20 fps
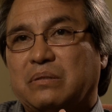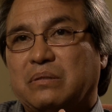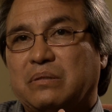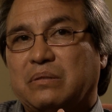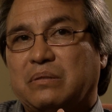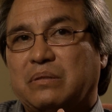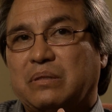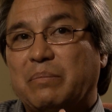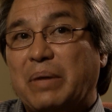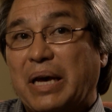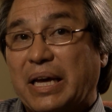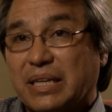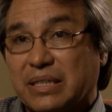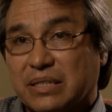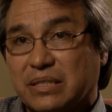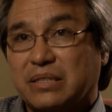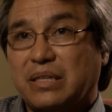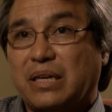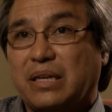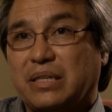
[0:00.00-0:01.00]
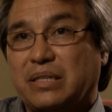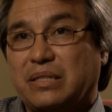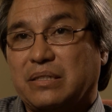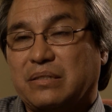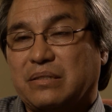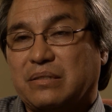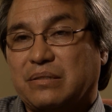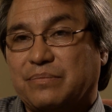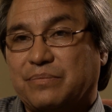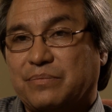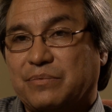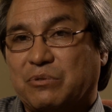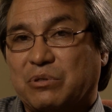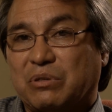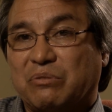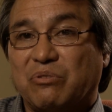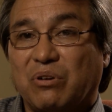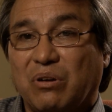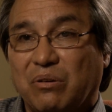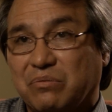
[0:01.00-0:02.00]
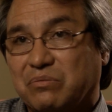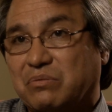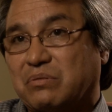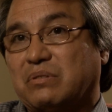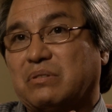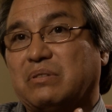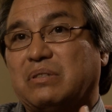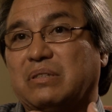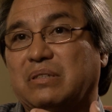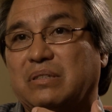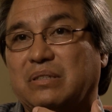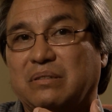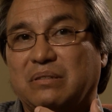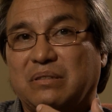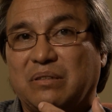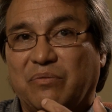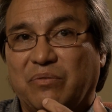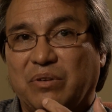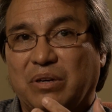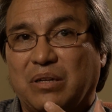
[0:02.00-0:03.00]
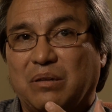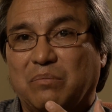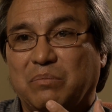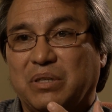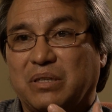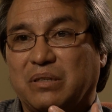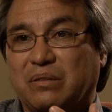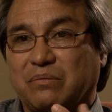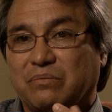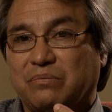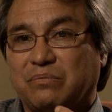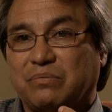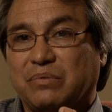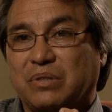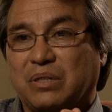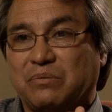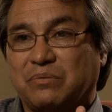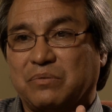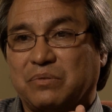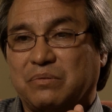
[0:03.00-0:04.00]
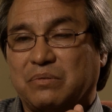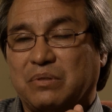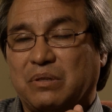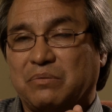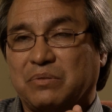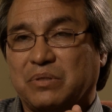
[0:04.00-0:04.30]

thematic studies, or involves the development of